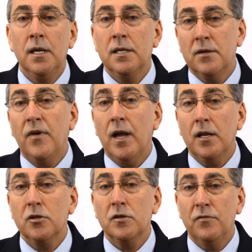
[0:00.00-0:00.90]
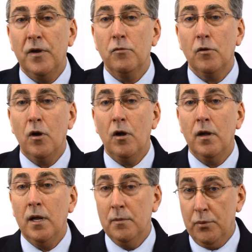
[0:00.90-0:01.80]
is a violation of federal law
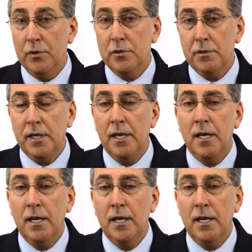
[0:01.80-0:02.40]
and perjury.